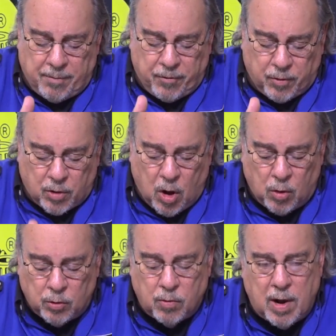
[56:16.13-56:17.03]
for
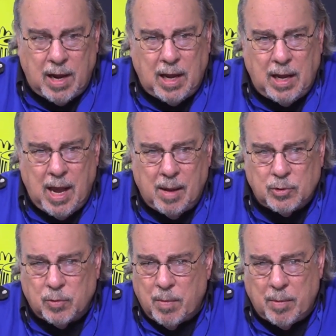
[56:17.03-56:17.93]
cold cranking
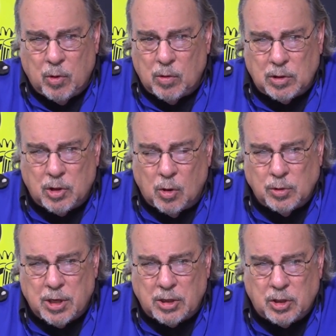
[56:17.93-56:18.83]
amps. Remember, there is no
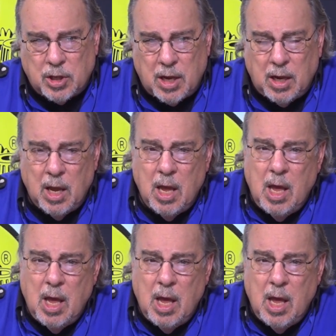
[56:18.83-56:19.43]
such thing